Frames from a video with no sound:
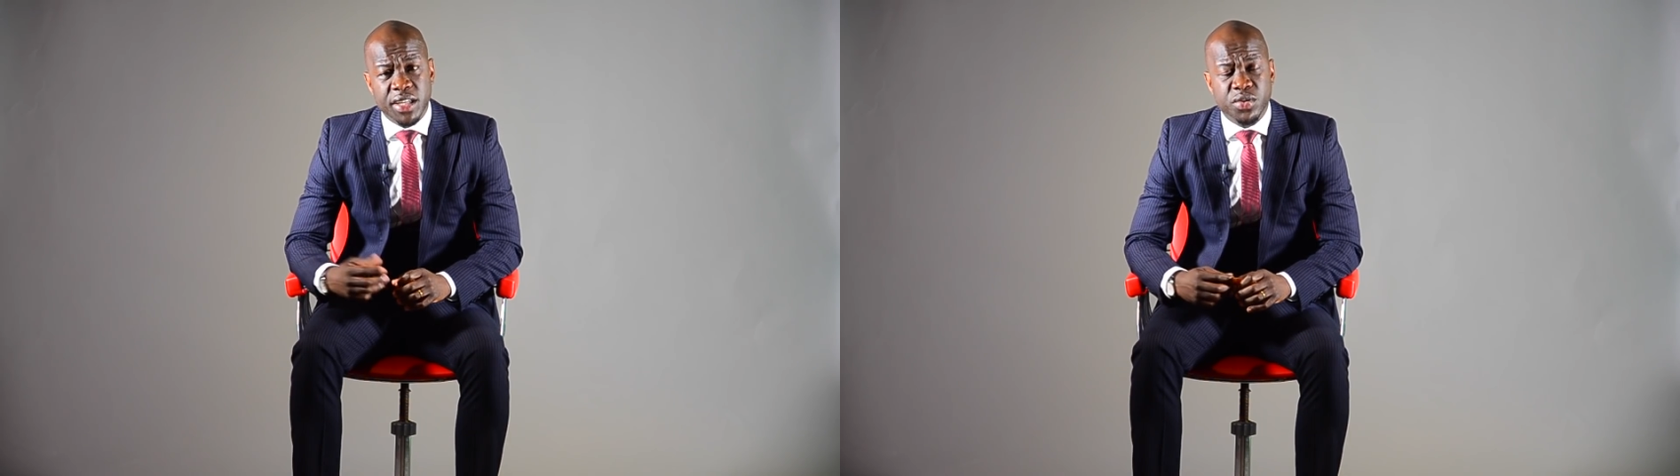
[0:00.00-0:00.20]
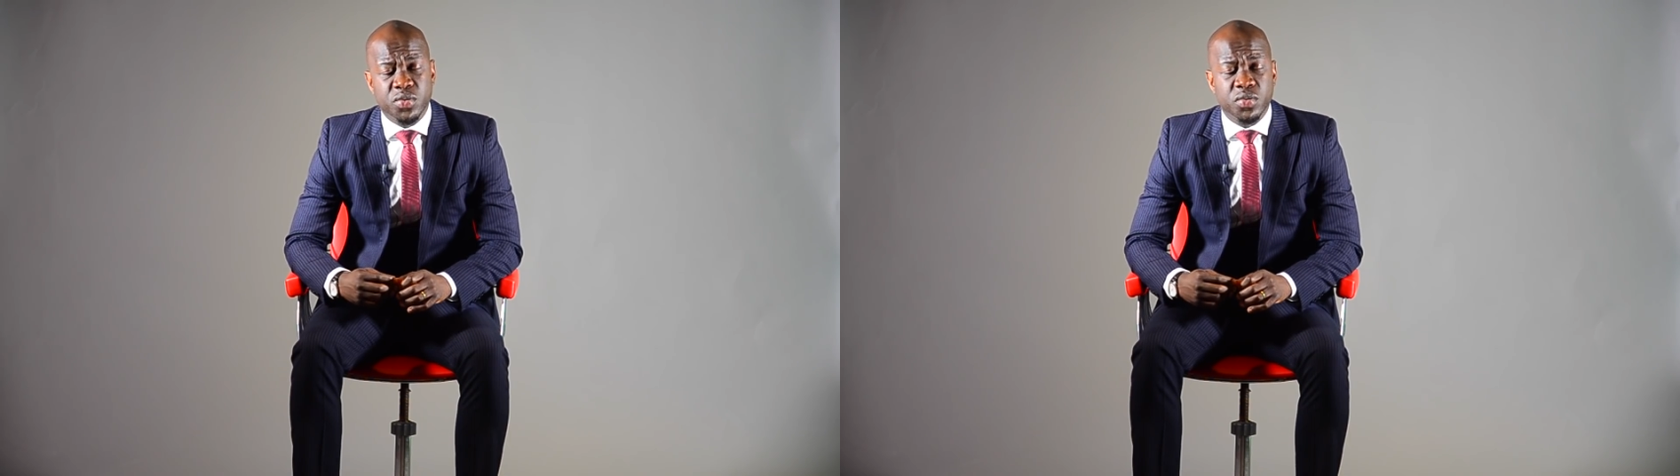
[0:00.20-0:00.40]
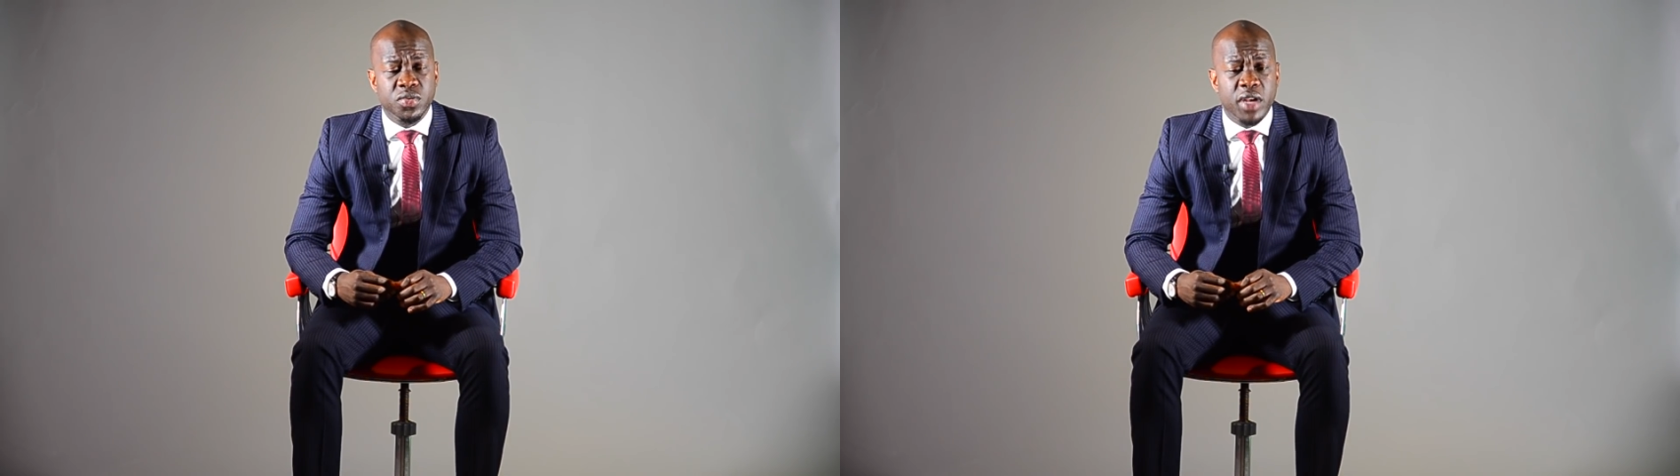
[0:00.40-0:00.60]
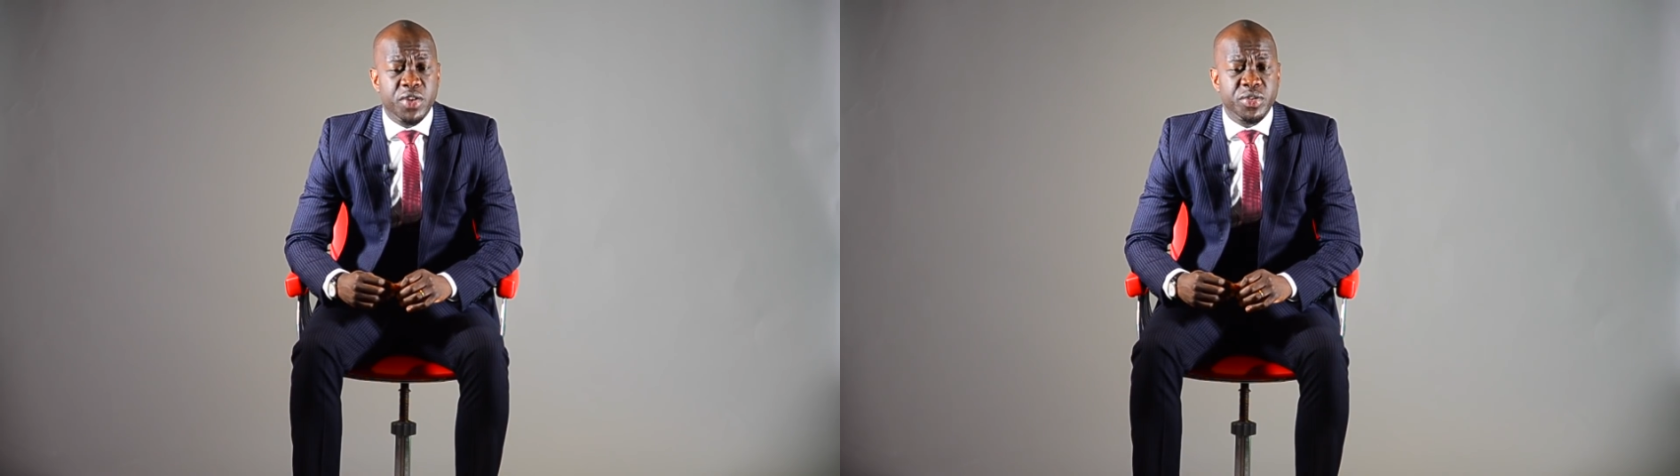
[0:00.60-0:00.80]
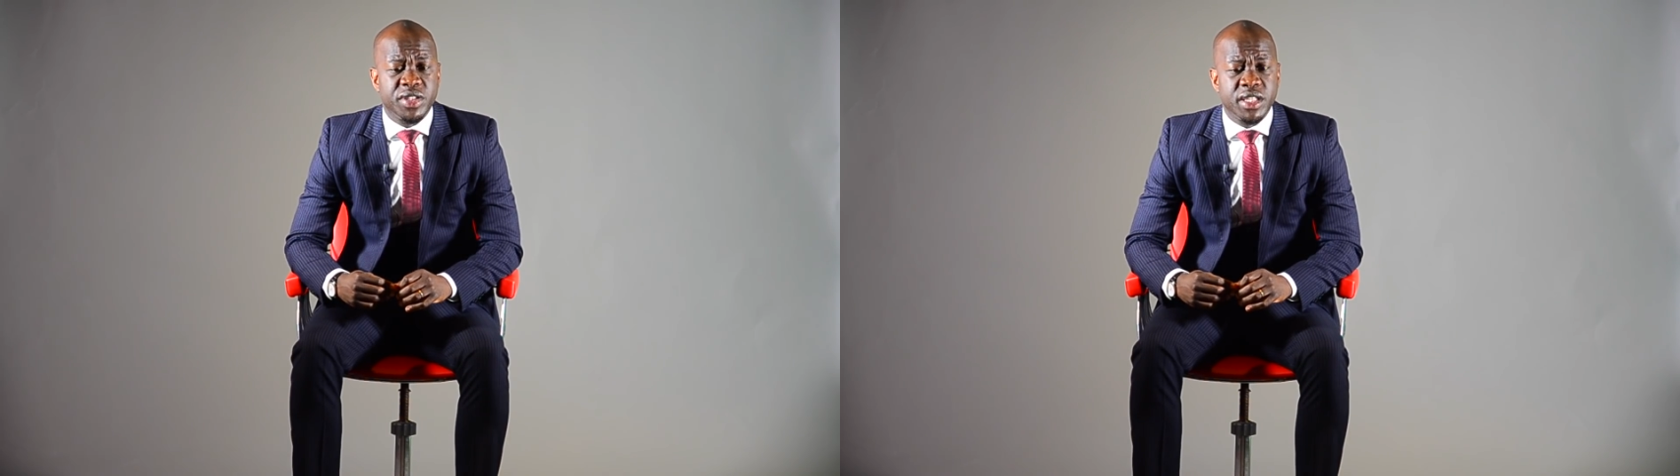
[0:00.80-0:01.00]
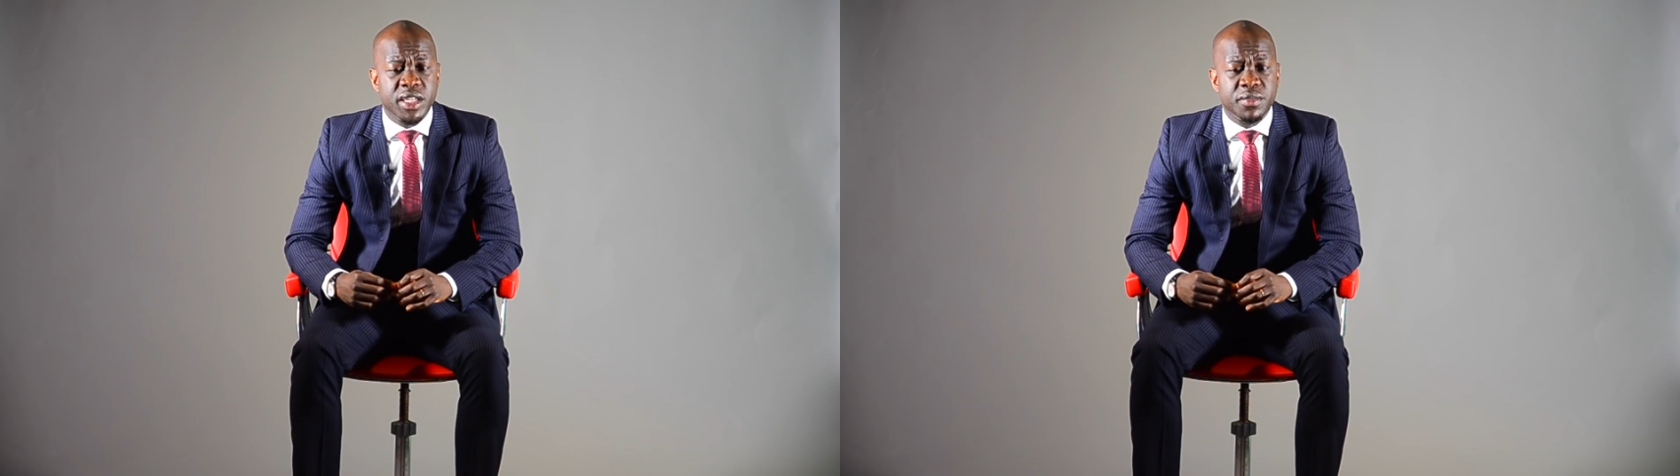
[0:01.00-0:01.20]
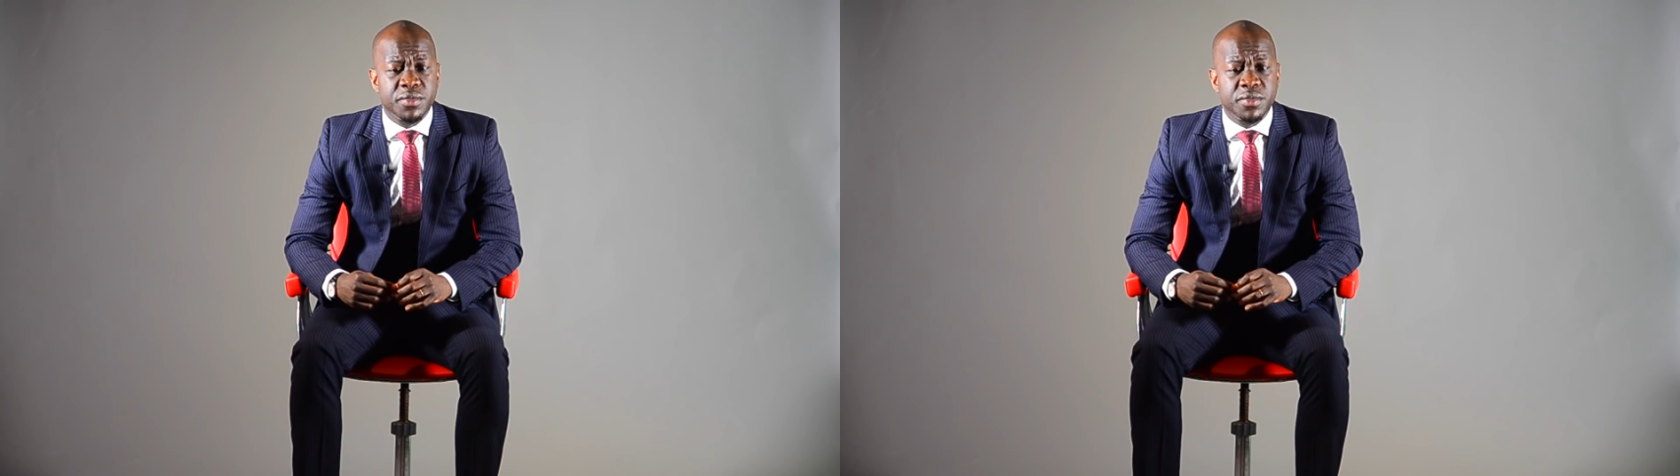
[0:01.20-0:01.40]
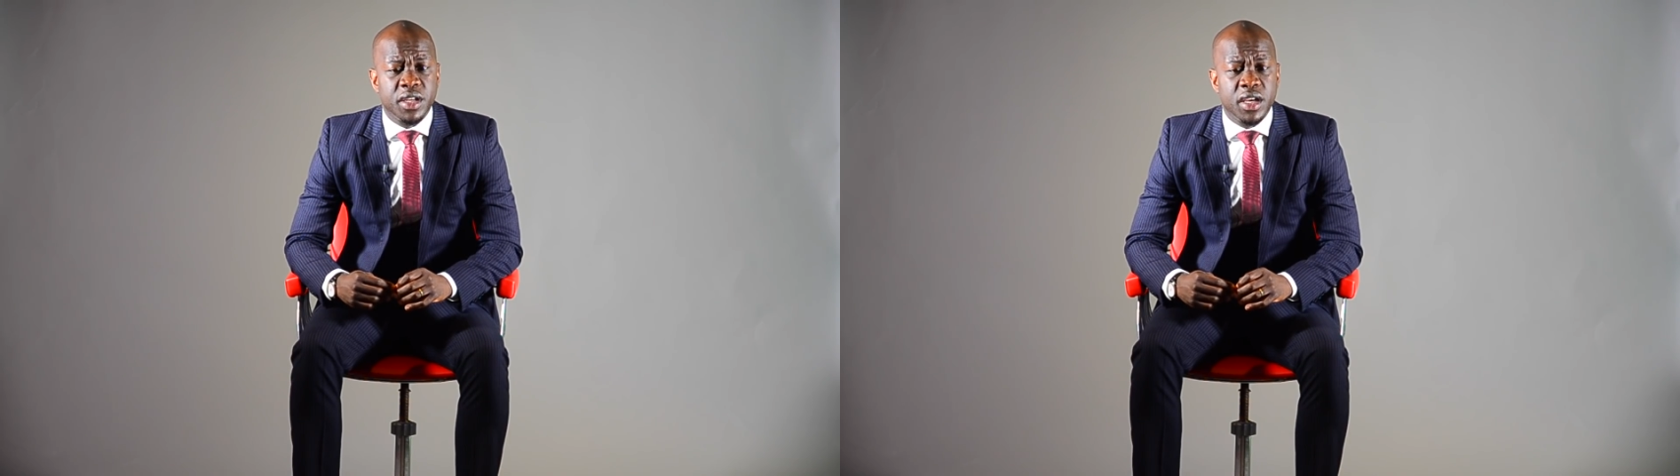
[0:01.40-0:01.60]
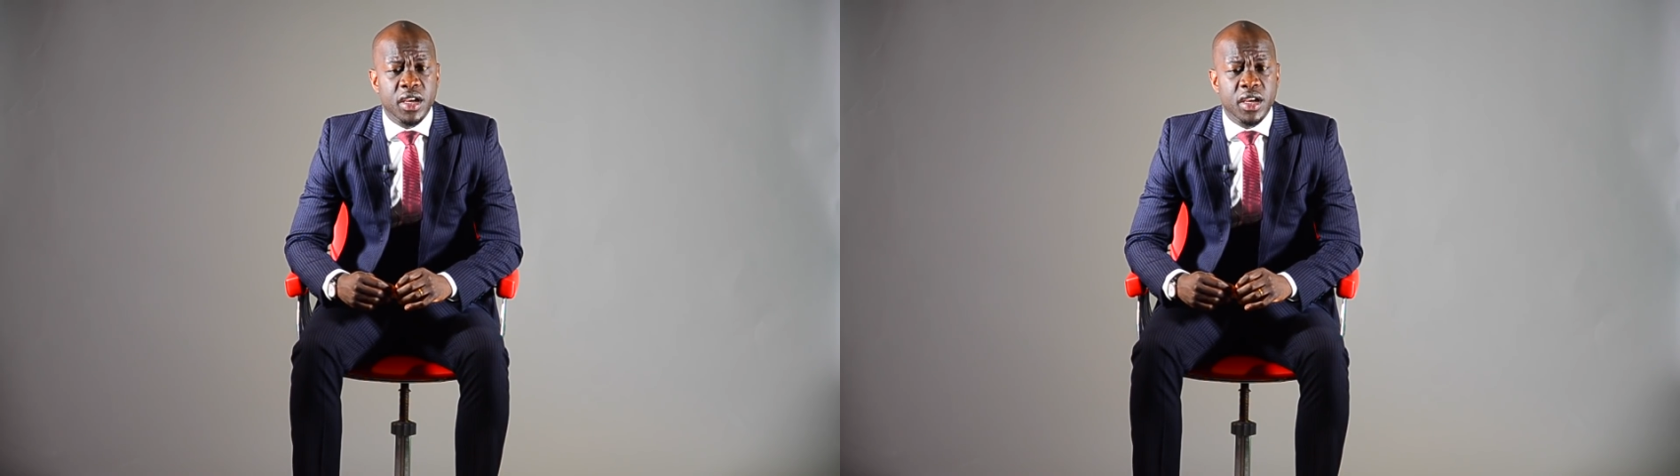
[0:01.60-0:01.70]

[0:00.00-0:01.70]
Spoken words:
school, had received